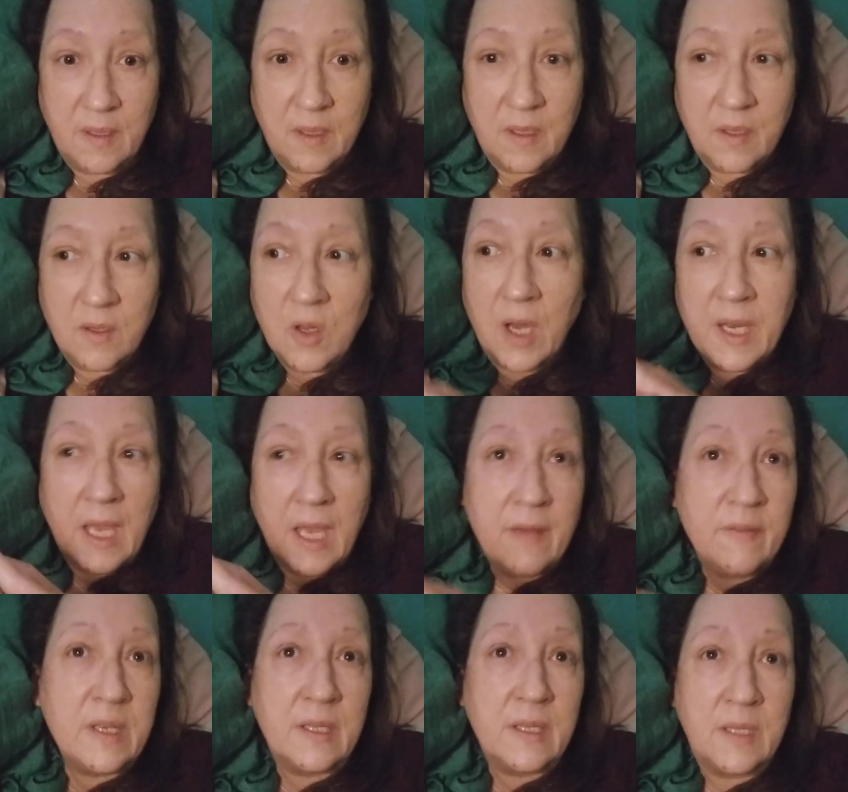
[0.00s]
not
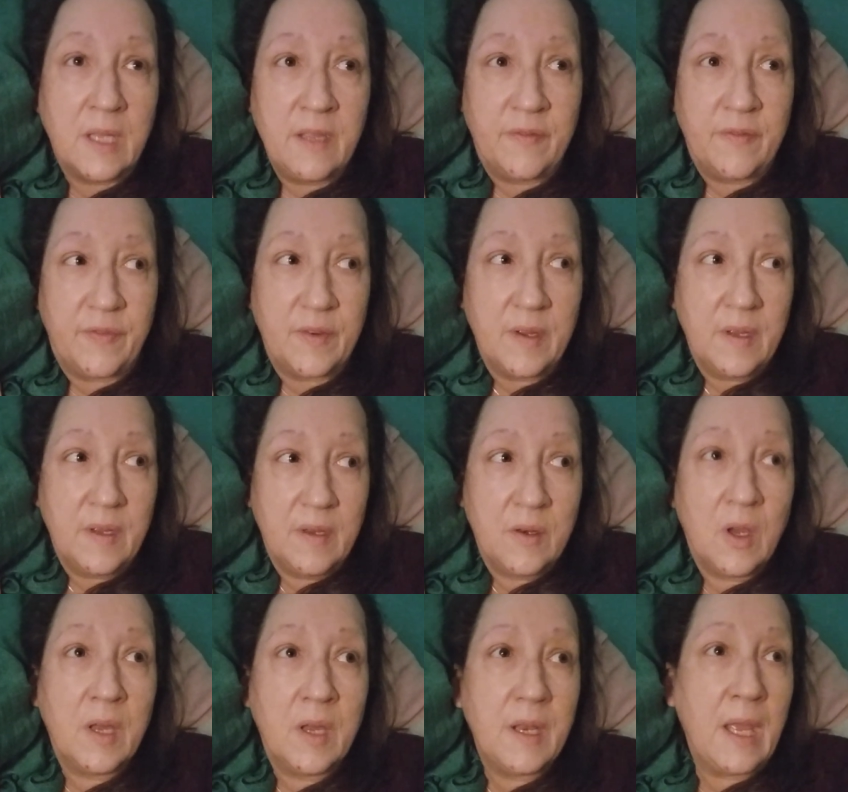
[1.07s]
having a life,
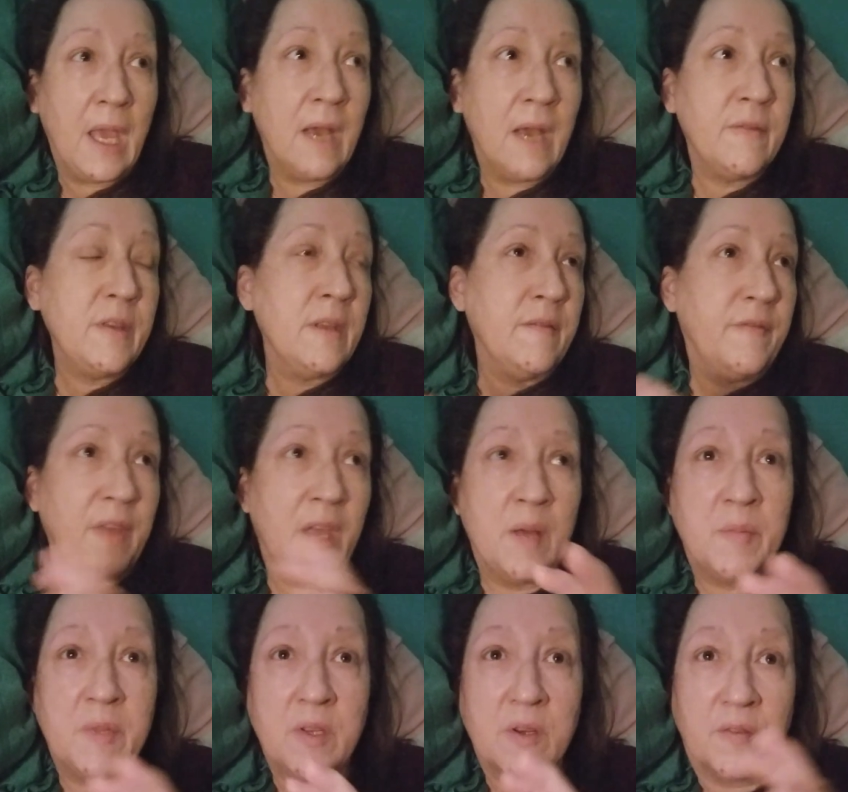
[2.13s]
not having
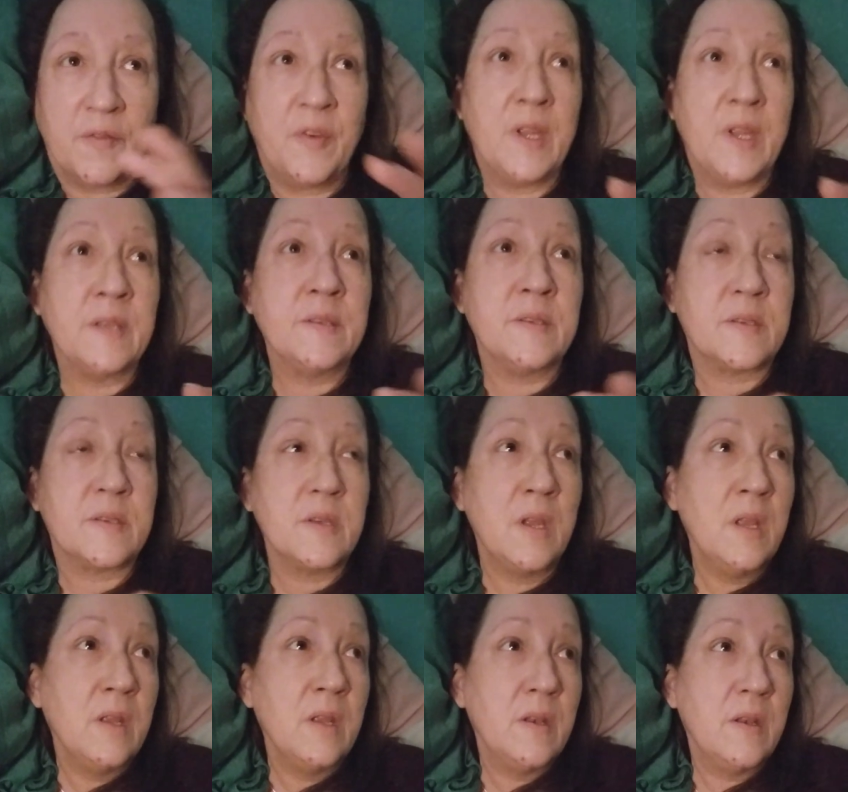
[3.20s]
family or friends,
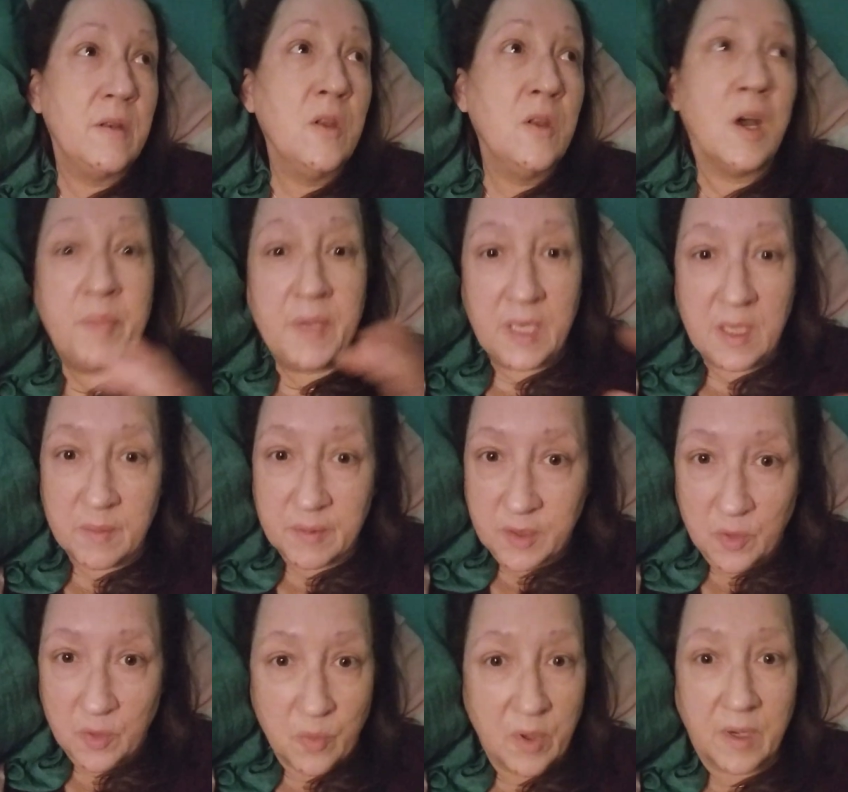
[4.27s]
not being able
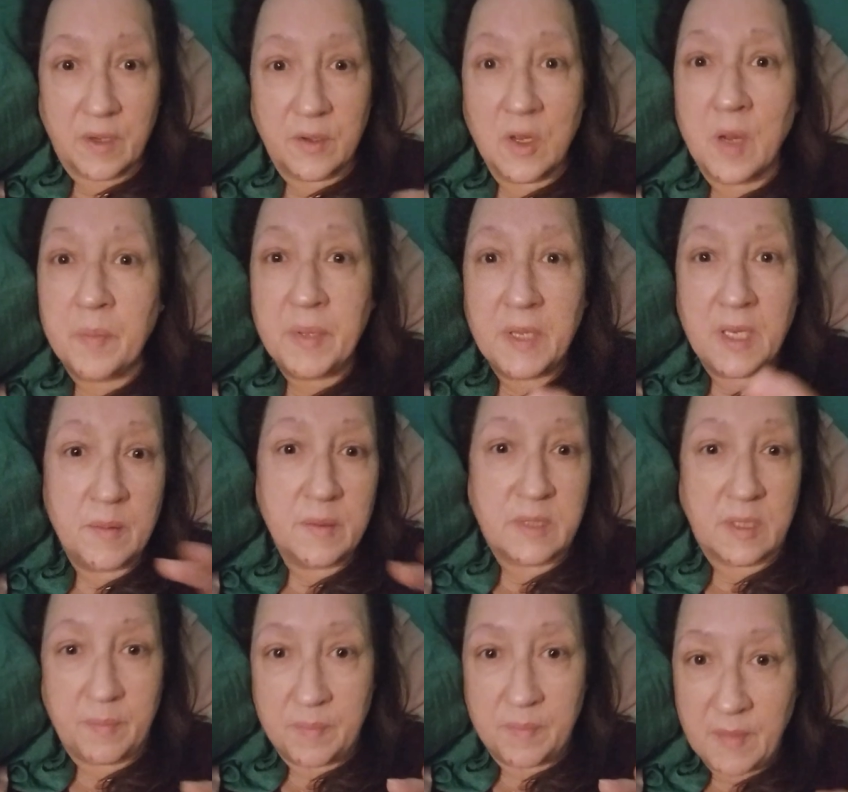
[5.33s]
to work, not being able
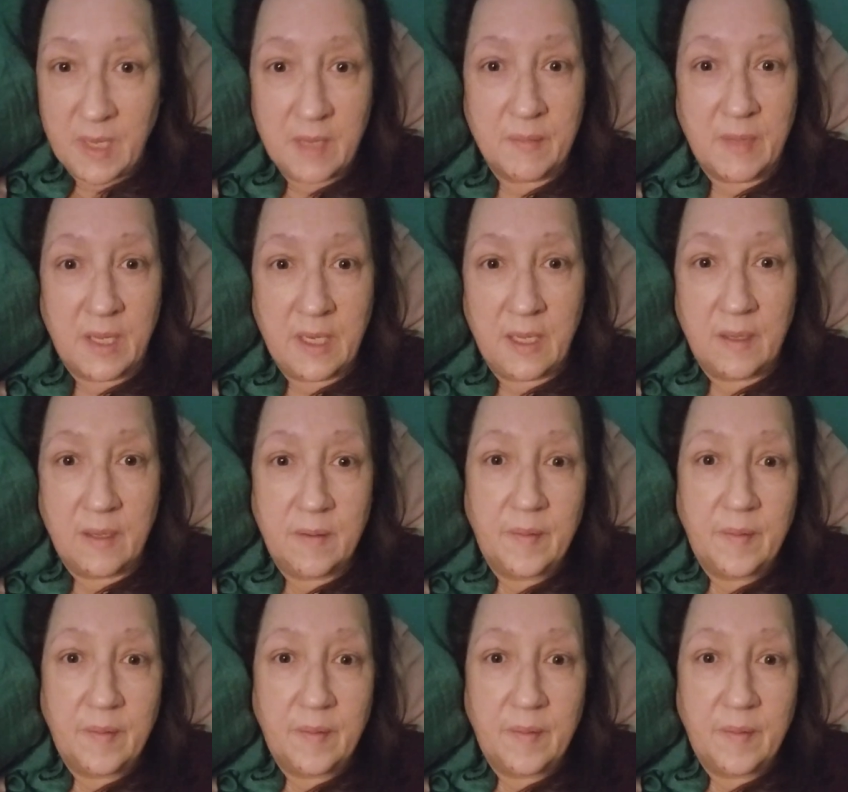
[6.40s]
to make money.